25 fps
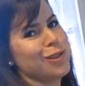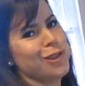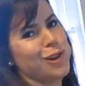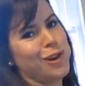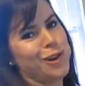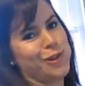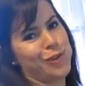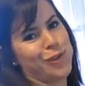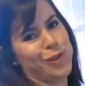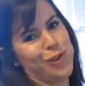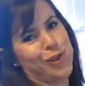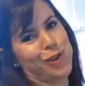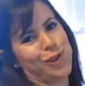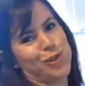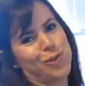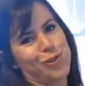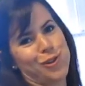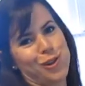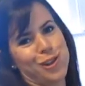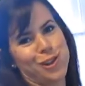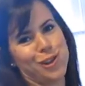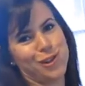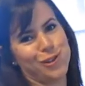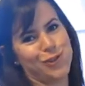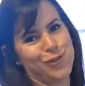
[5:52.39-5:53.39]
wow,
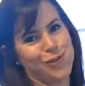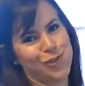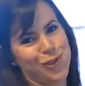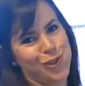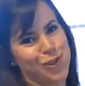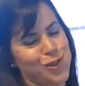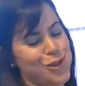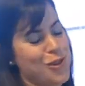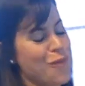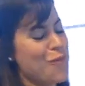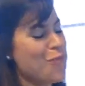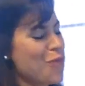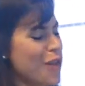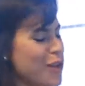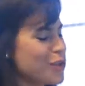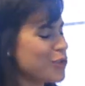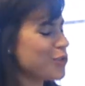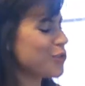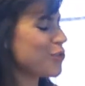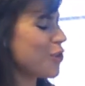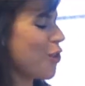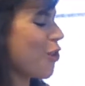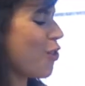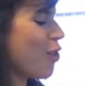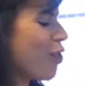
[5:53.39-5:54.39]
garlic. Yeah?
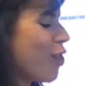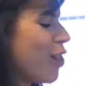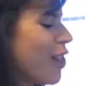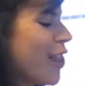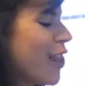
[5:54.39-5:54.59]
no doubt.